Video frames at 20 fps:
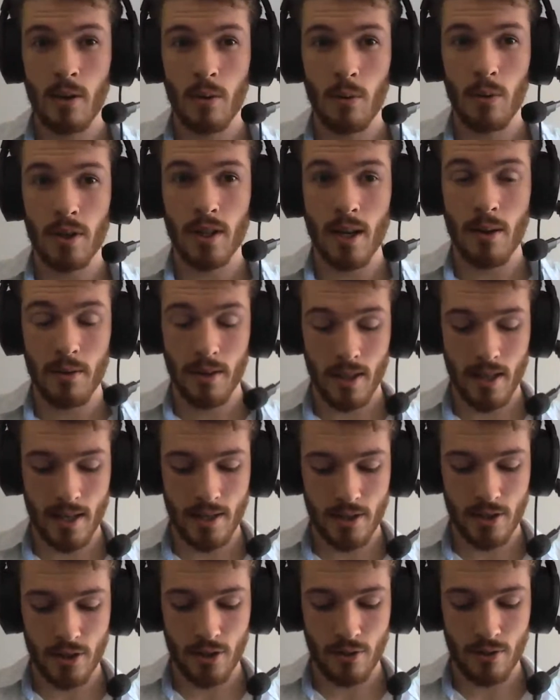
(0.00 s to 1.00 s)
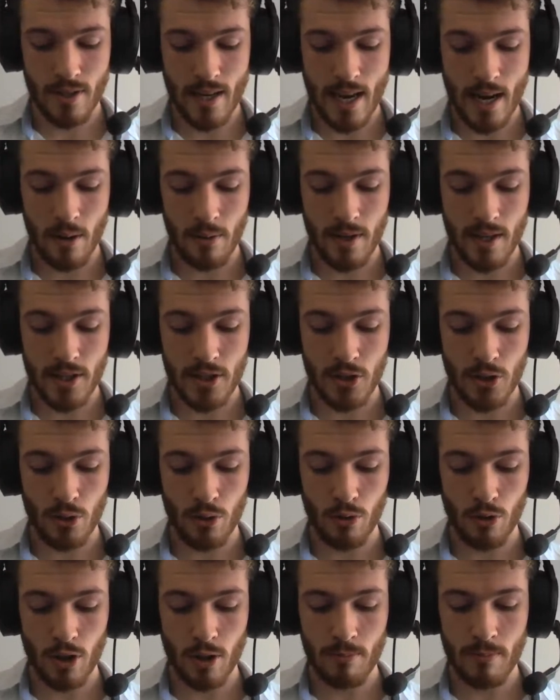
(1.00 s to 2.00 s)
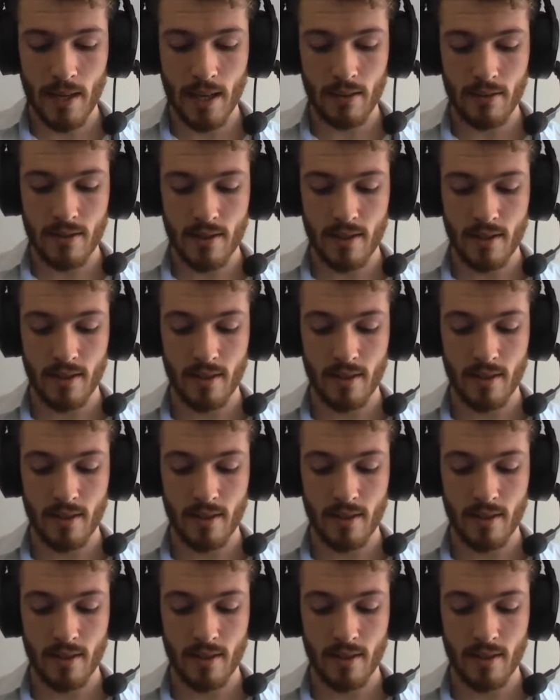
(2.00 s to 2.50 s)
What I would like to do now is talk about